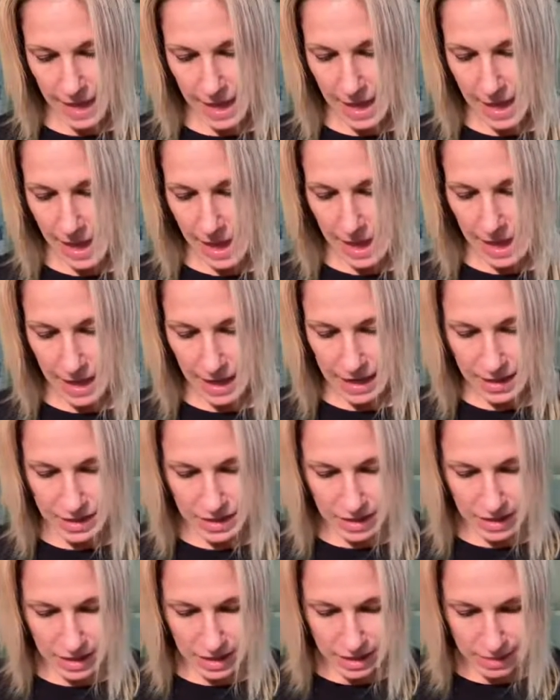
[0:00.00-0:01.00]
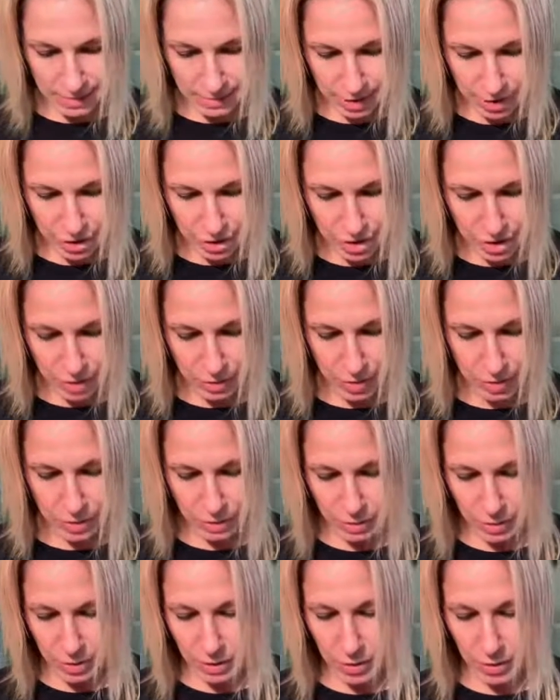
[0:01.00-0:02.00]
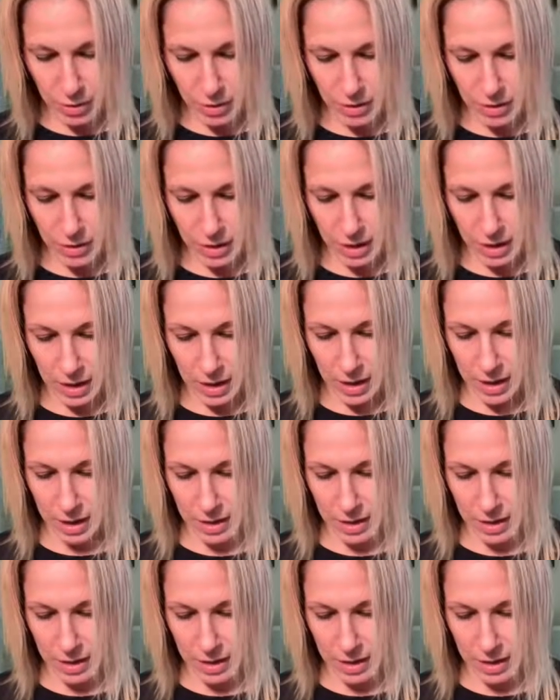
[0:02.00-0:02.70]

and let me show you all the